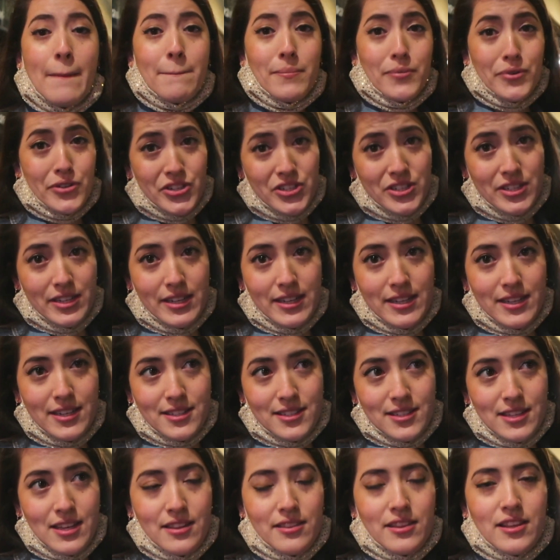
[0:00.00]
merchandise,
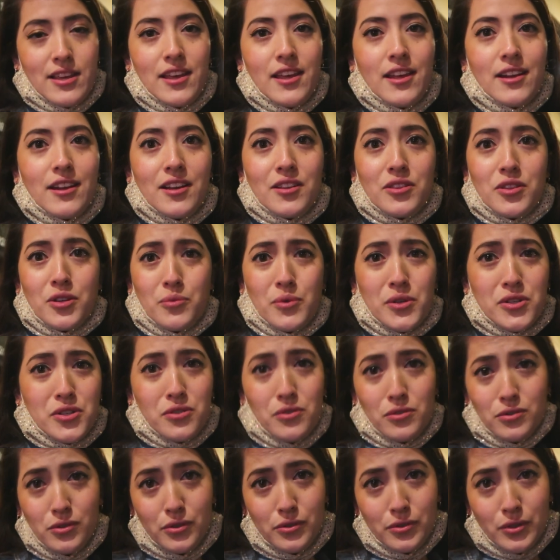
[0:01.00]
and then the
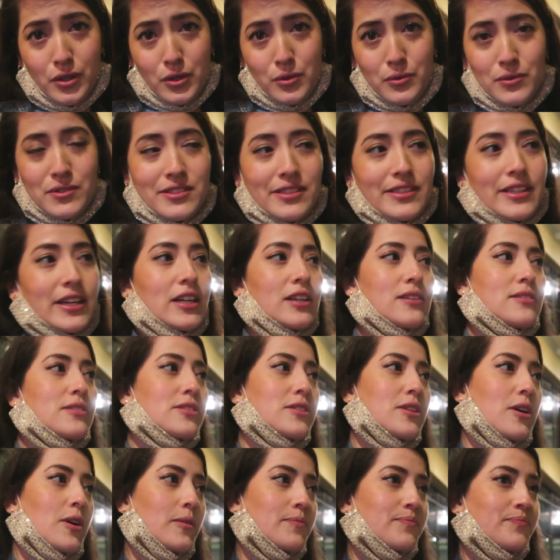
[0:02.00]
original logo is there.
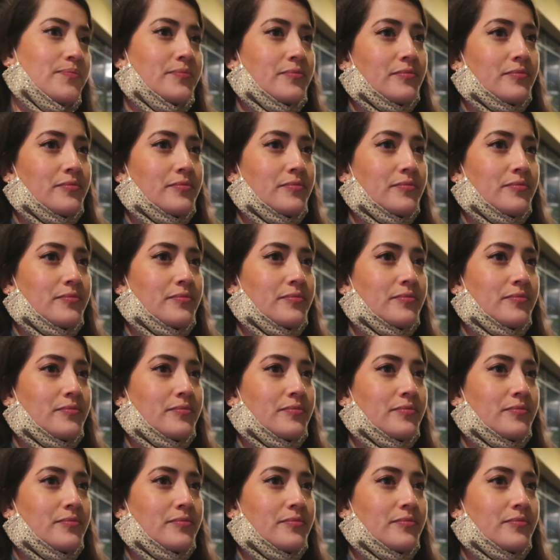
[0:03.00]
So,